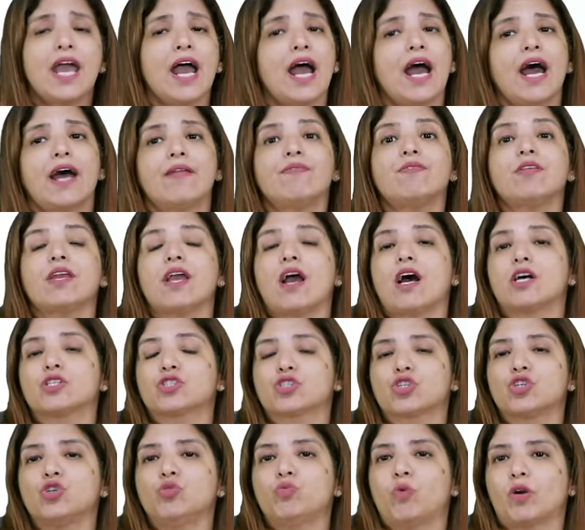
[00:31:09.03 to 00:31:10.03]
and they
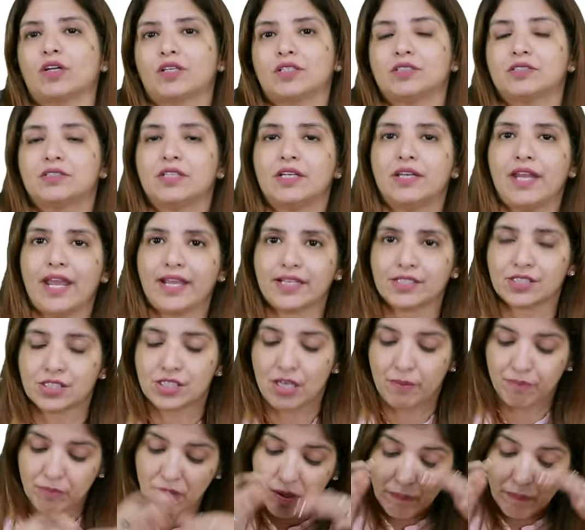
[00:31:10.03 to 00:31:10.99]
ask you what is the next step.